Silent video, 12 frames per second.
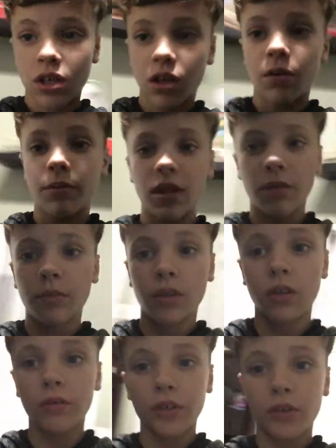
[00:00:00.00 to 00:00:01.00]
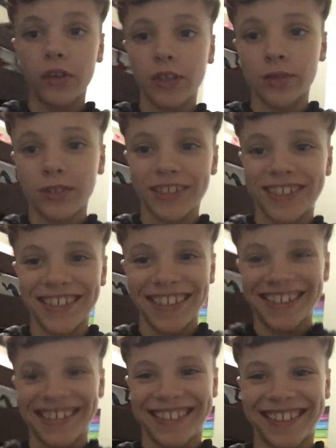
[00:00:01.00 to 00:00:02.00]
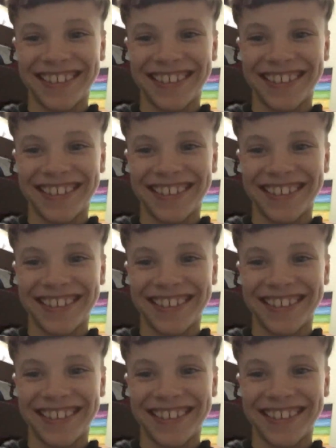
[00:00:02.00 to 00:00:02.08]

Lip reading: comment down below what you guys wanna see.